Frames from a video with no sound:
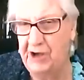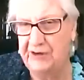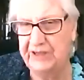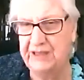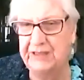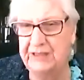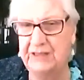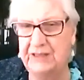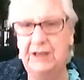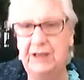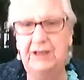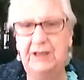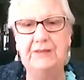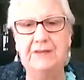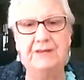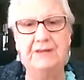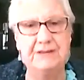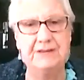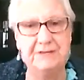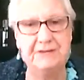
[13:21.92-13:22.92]
it.
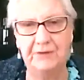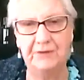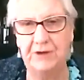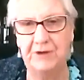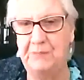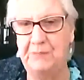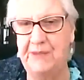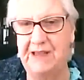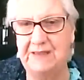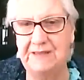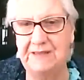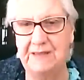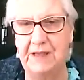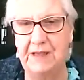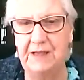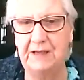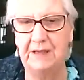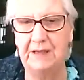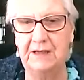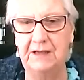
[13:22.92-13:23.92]
This is very basic.
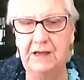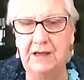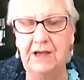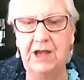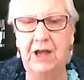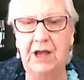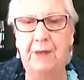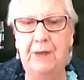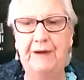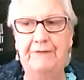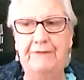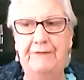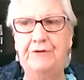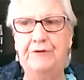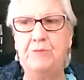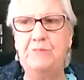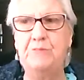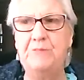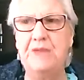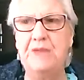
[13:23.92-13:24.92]
But for
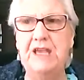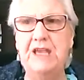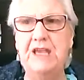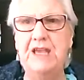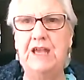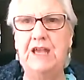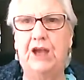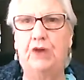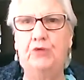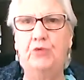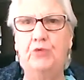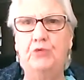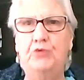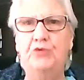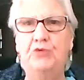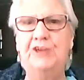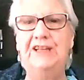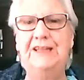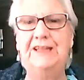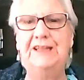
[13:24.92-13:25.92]
me, it
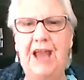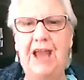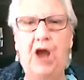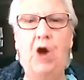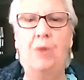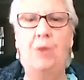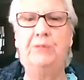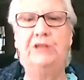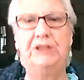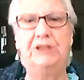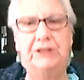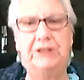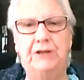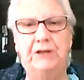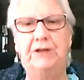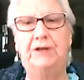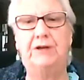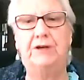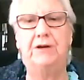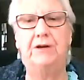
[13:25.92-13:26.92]
really helped
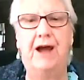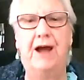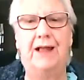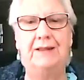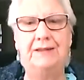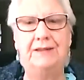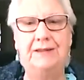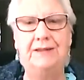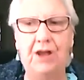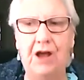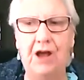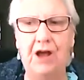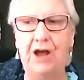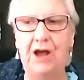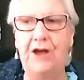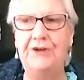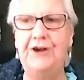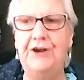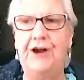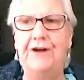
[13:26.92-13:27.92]
clear a
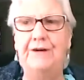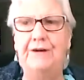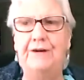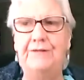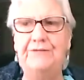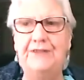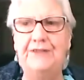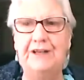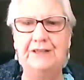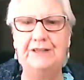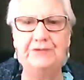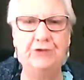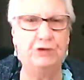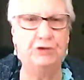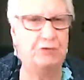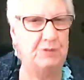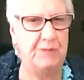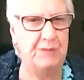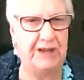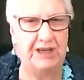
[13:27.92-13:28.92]
lot of the sort of
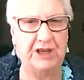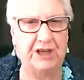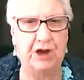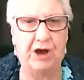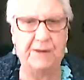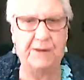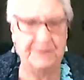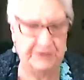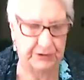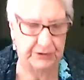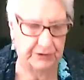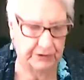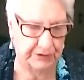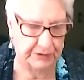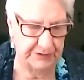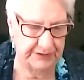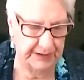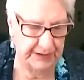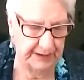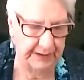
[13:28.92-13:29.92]
remaining
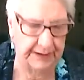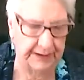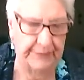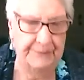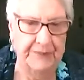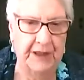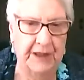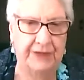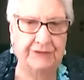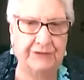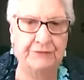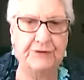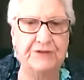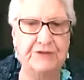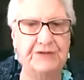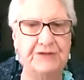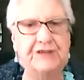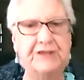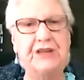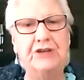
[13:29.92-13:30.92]
obstacles. And the first
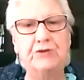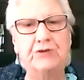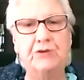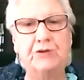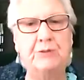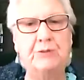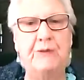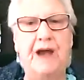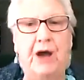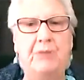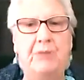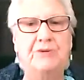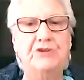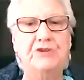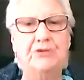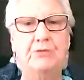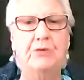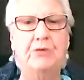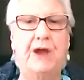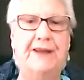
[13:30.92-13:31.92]
thing they talked about was
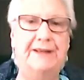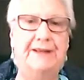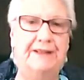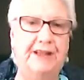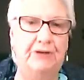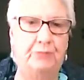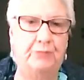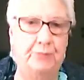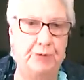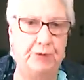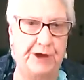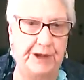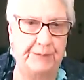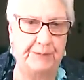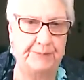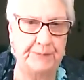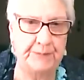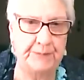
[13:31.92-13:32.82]
your right and left brain.